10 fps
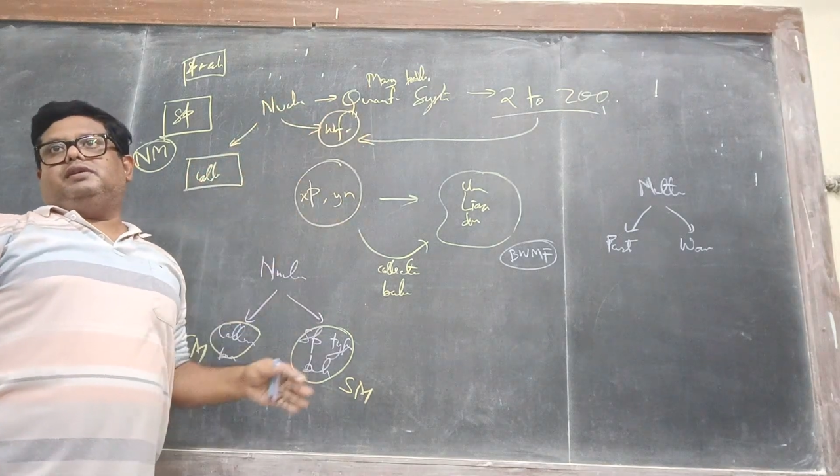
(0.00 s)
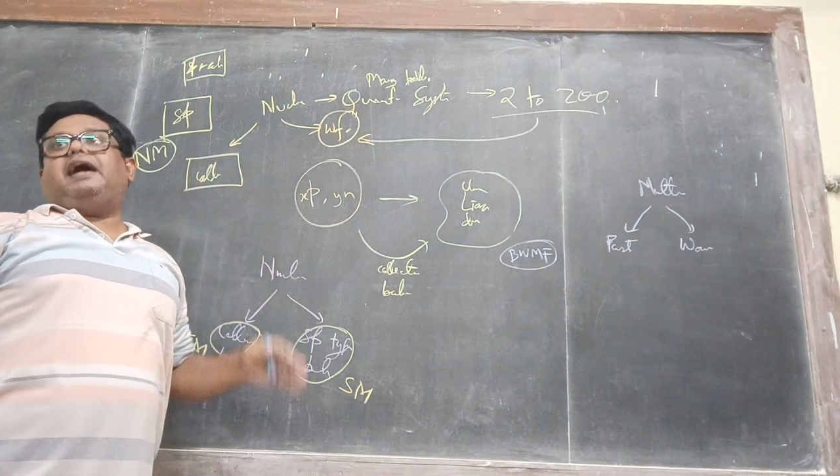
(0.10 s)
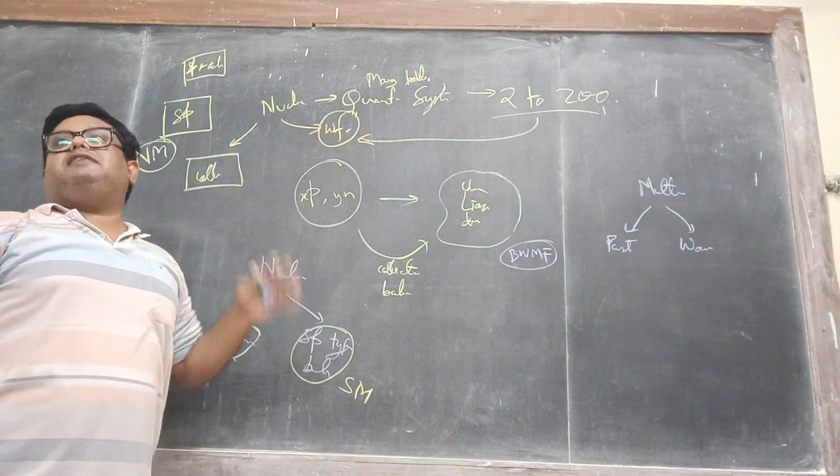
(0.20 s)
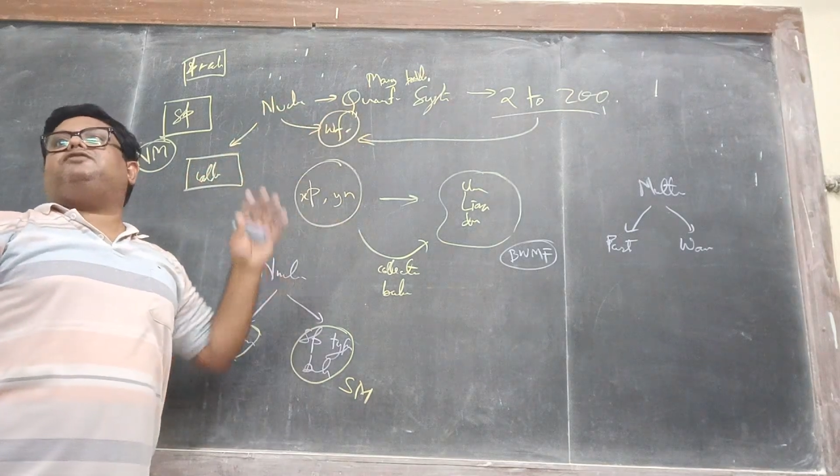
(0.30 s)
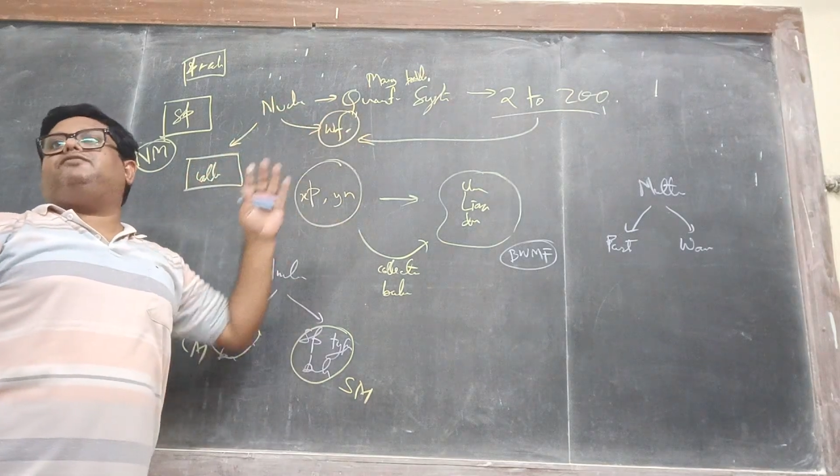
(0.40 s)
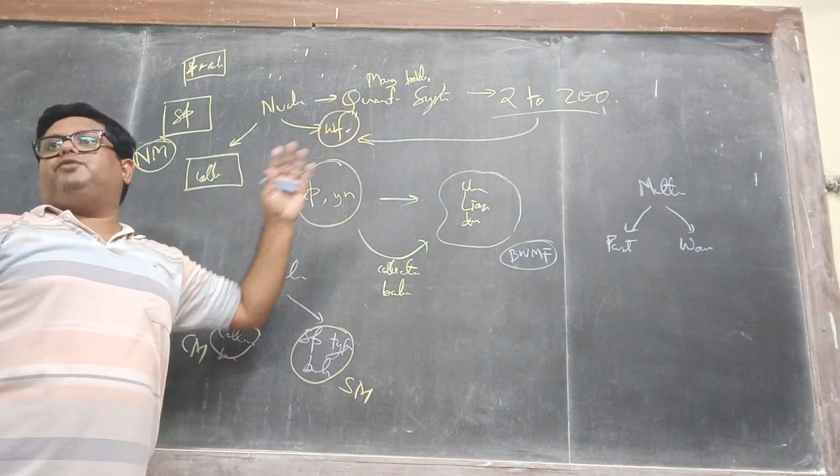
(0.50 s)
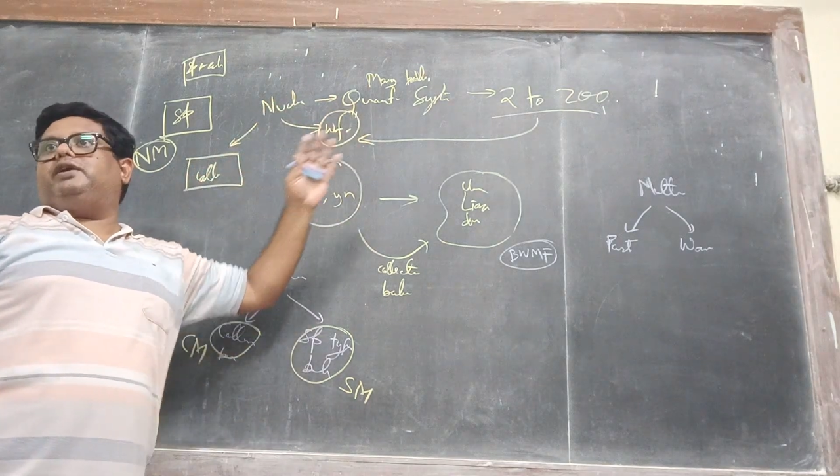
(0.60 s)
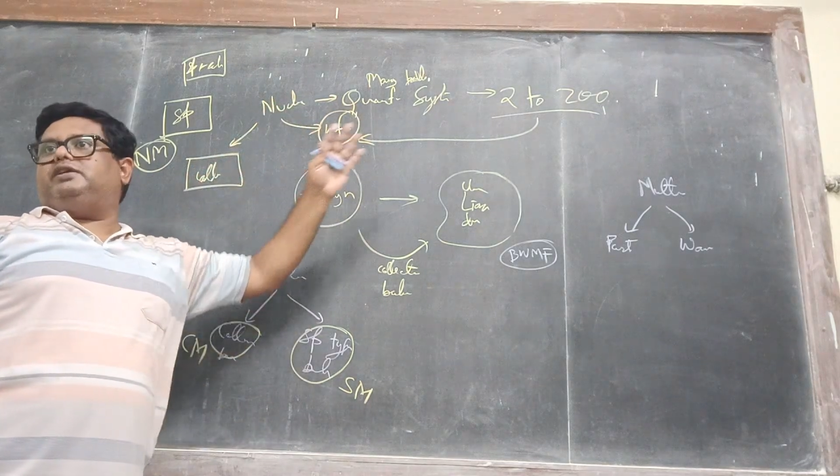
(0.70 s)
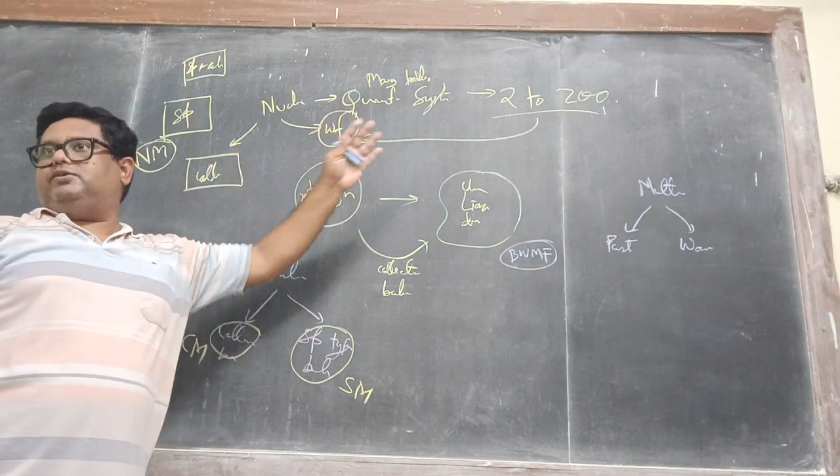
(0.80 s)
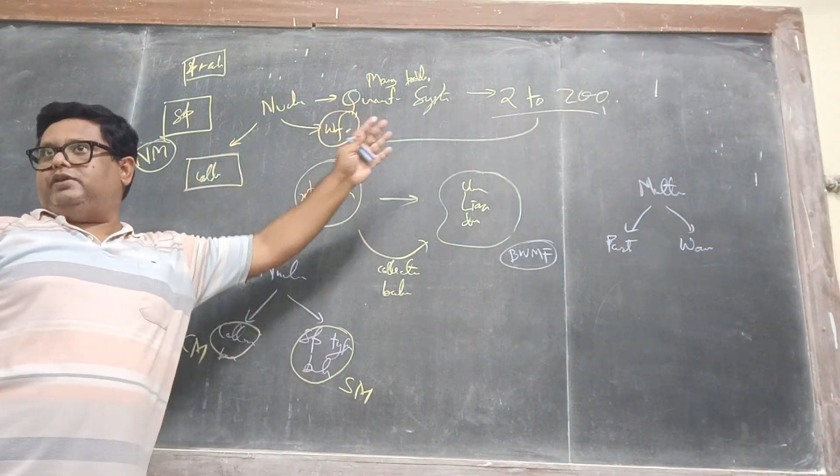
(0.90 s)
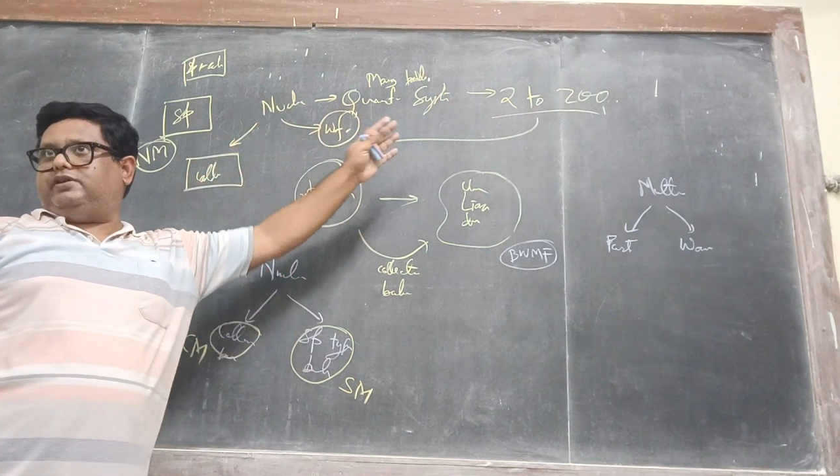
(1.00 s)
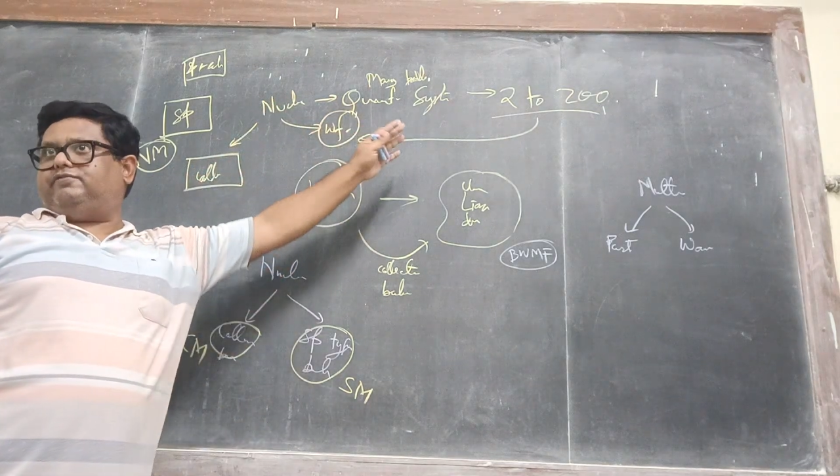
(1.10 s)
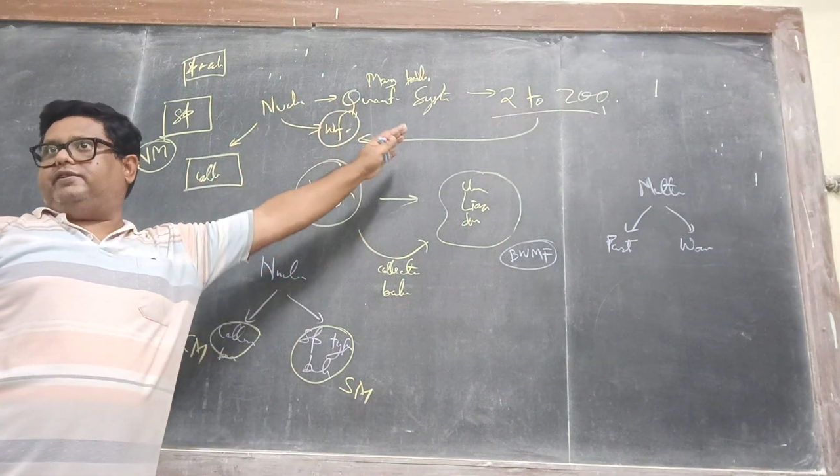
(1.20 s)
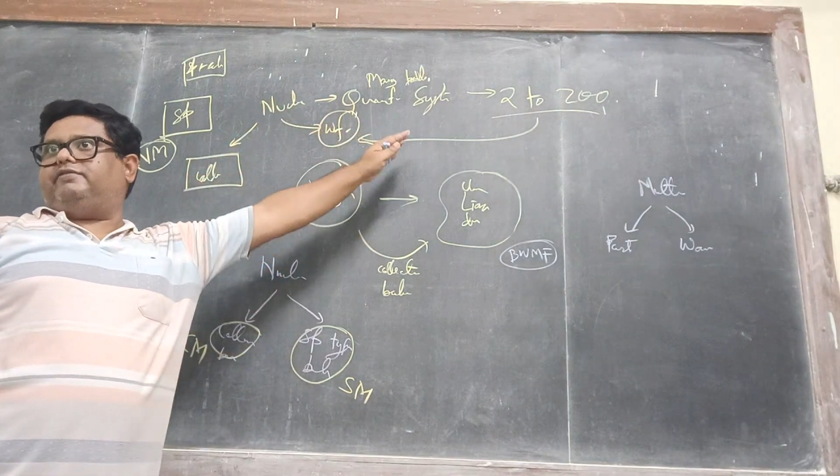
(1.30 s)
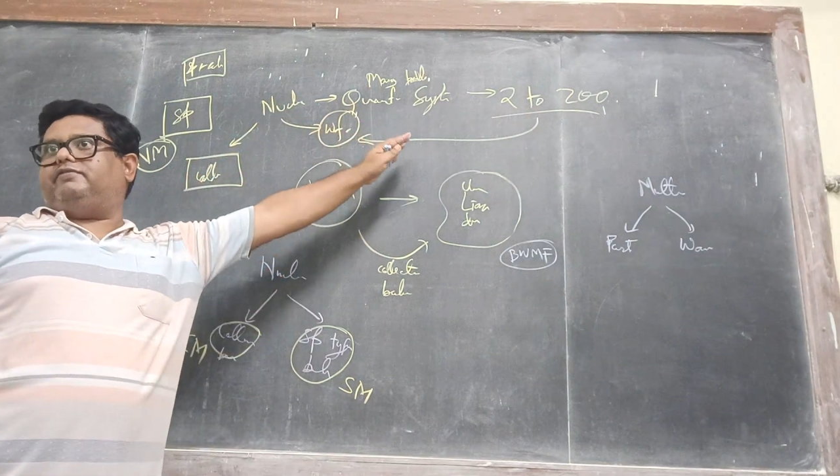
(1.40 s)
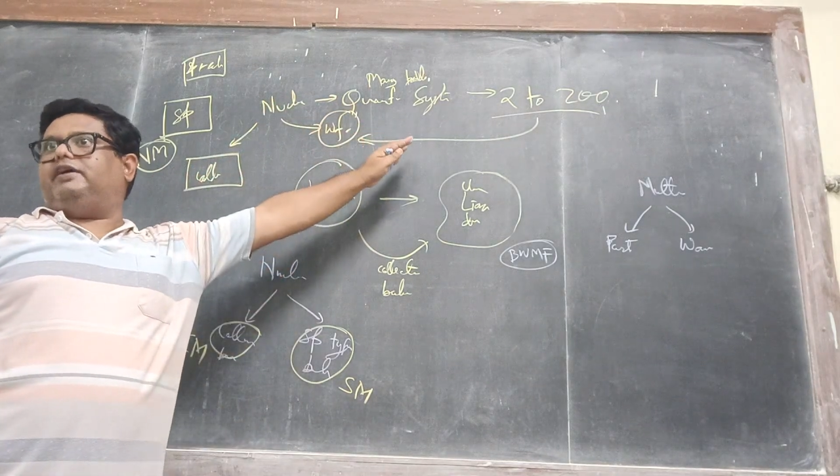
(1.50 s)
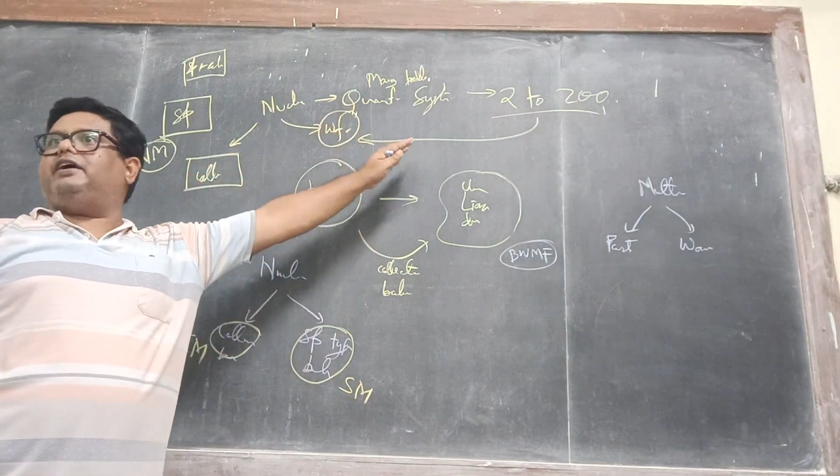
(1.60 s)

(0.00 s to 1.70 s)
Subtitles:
as of 2025.